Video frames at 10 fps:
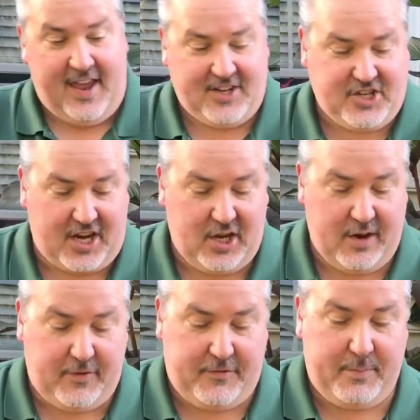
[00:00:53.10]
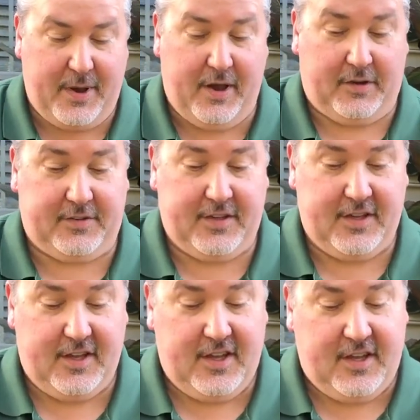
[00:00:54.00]
and check it over for bugs.
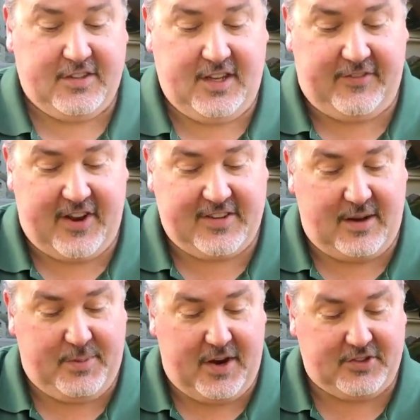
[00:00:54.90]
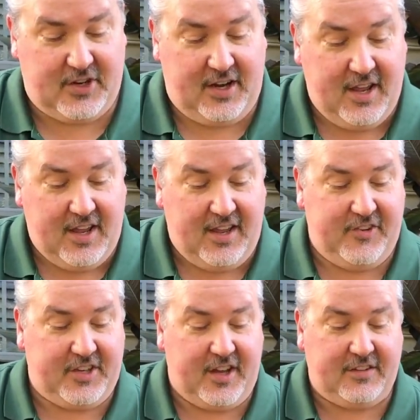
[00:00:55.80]
See if it has any bugs on it.
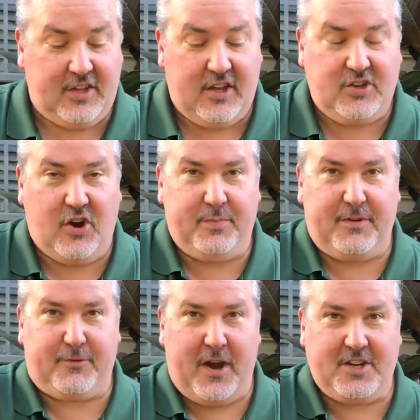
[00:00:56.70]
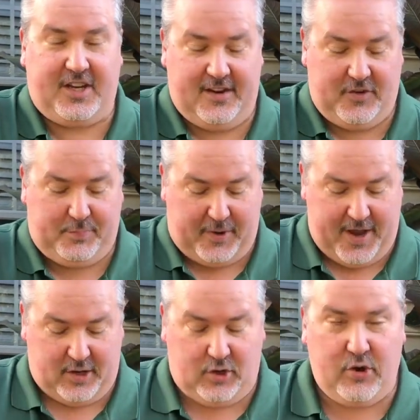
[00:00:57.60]
If it does, don't be afraid to give your
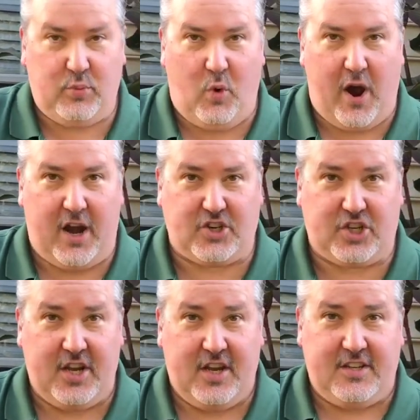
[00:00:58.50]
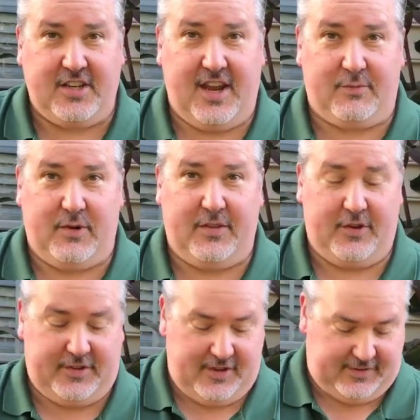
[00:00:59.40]
plant a good wash to get rid of
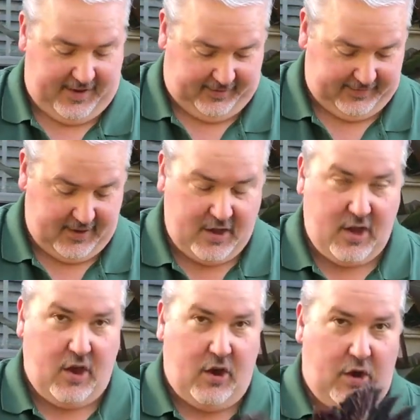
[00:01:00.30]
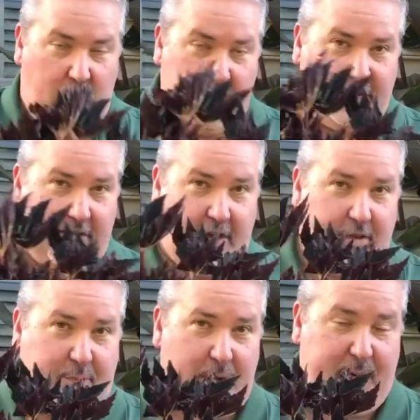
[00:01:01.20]
those insects. Also, the
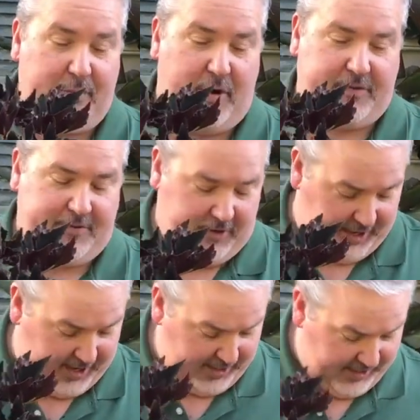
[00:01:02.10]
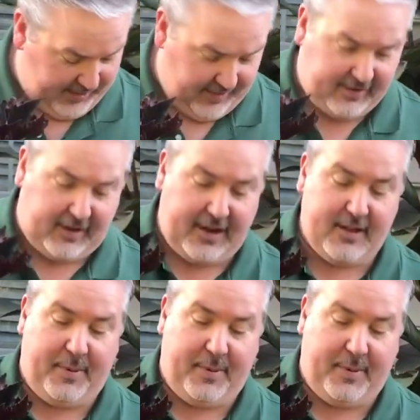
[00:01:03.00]
other part people often forget is clean the